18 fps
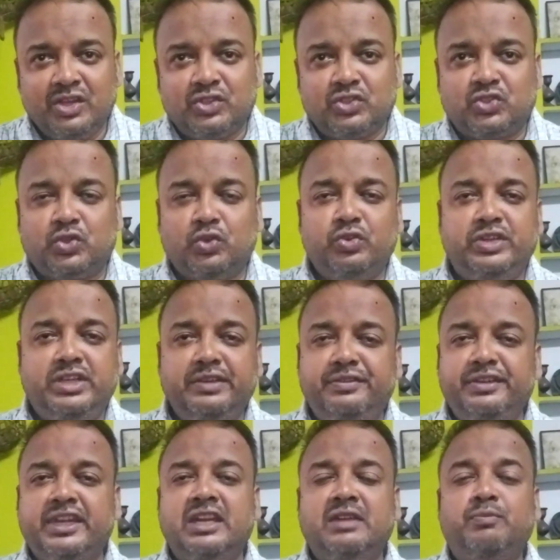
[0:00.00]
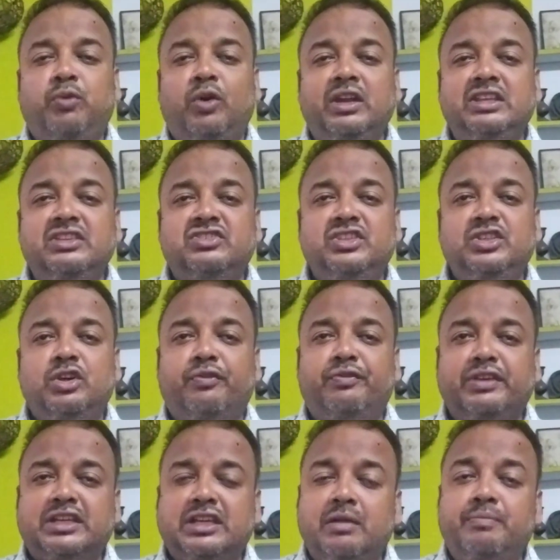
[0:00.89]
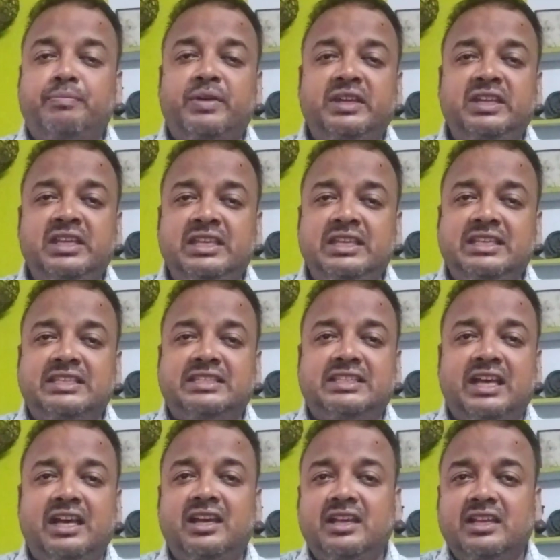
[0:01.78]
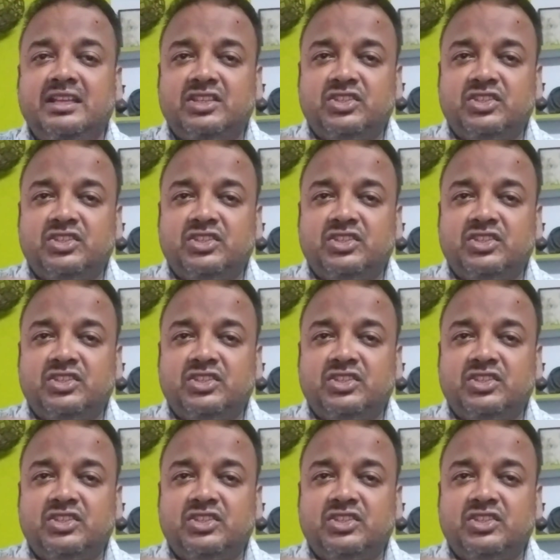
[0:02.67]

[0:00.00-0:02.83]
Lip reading: So dividend policy of a company is the